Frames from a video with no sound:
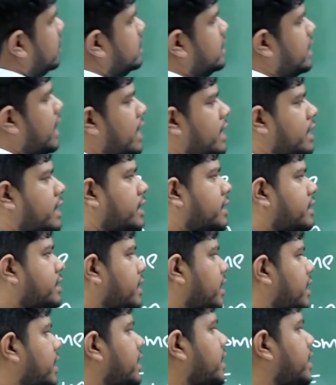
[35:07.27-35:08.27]
standard
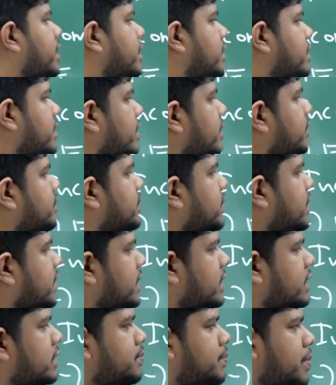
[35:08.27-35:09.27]
terms
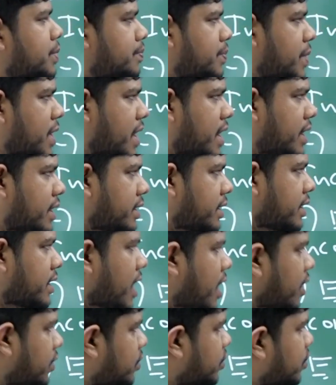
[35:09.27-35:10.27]
it is prepared.
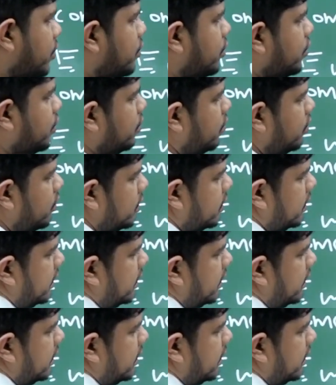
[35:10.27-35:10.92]
Now you do